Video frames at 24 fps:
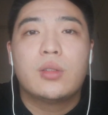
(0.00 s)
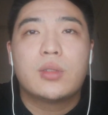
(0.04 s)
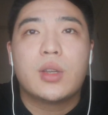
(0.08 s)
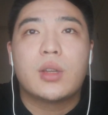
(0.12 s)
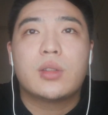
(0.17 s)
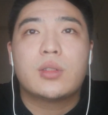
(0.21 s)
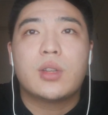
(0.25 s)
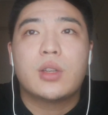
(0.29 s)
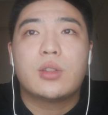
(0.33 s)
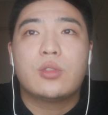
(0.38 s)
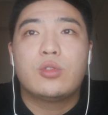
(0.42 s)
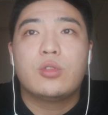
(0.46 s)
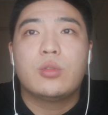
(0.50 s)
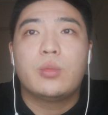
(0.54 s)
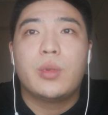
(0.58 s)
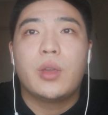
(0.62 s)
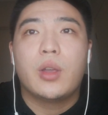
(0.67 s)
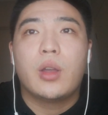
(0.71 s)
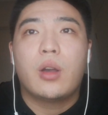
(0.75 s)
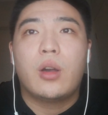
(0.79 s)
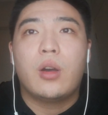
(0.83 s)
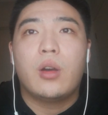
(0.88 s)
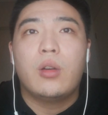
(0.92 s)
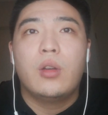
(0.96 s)
that should
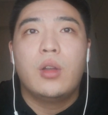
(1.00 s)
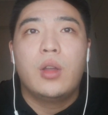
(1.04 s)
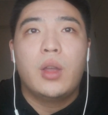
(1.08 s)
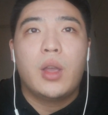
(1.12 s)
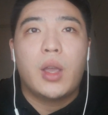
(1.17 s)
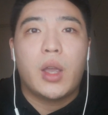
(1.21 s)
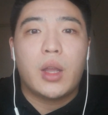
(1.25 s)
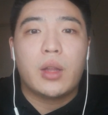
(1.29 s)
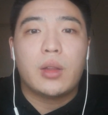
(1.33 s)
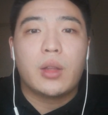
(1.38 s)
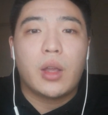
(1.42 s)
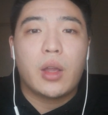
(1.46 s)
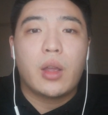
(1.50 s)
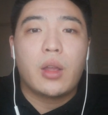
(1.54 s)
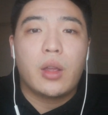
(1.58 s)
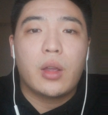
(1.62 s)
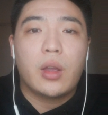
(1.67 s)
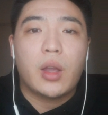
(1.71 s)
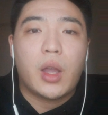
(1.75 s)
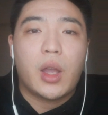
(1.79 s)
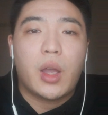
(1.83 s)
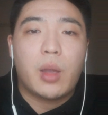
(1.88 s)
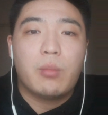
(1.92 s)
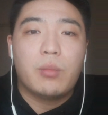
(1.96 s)
be all.
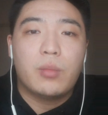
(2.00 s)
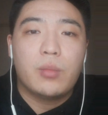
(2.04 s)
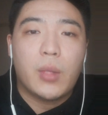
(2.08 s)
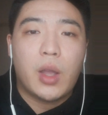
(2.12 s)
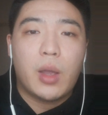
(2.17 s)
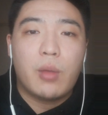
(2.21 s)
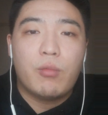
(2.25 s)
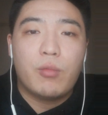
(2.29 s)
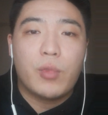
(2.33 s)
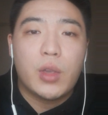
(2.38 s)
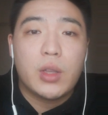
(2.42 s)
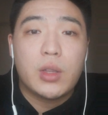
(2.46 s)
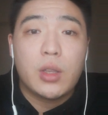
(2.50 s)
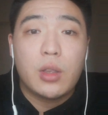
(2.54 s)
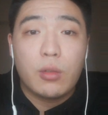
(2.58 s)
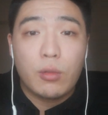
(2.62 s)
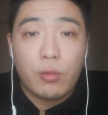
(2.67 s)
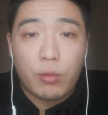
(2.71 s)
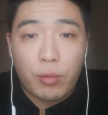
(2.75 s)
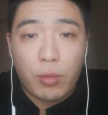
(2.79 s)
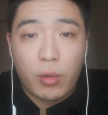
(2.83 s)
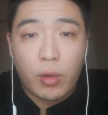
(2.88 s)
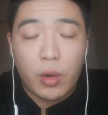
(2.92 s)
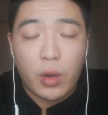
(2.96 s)
And I'm
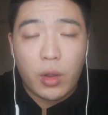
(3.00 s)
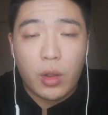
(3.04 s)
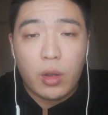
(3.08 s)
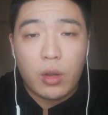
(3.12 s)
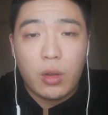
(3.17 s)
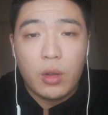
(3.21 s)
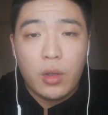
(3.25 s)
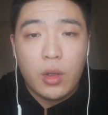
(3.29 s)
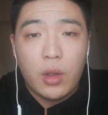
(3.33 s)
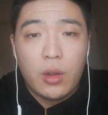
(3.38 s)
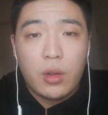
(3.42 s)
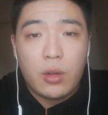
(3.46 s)
waiting for your